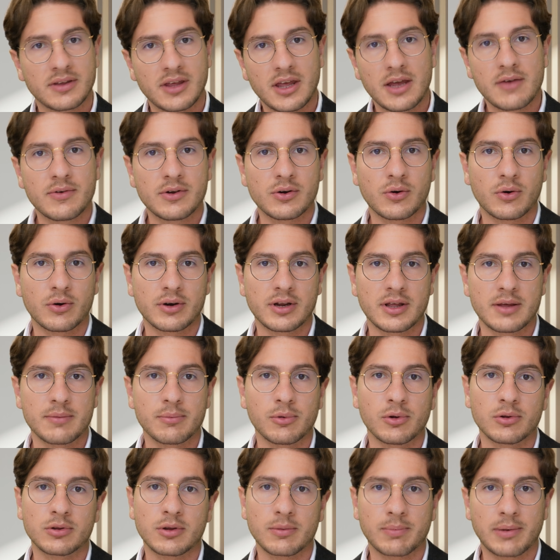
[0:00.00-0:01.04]
even on a
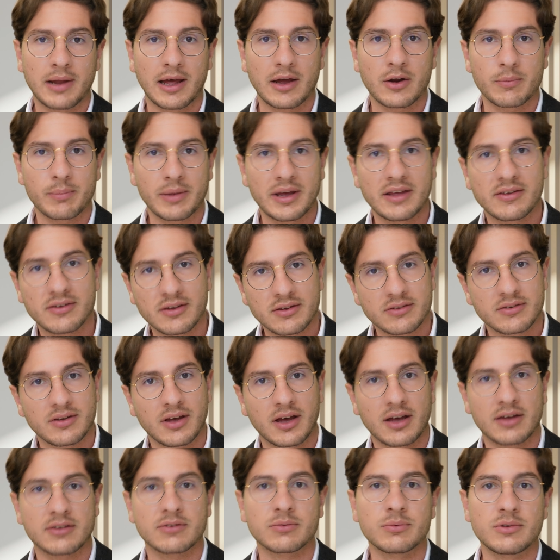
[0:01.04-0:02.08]
multiplier basis,
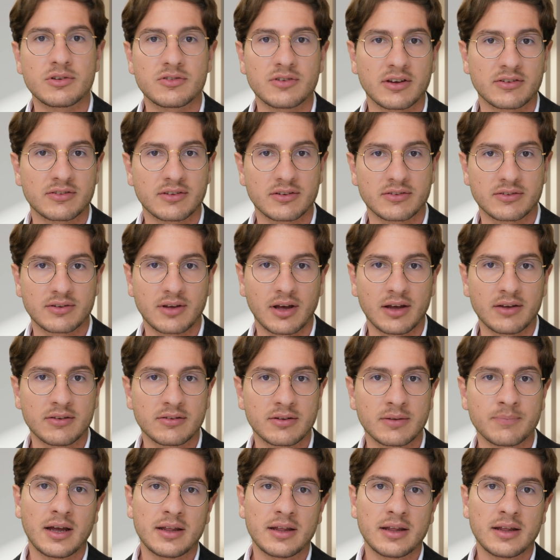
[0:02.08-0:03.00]
as we just discussed,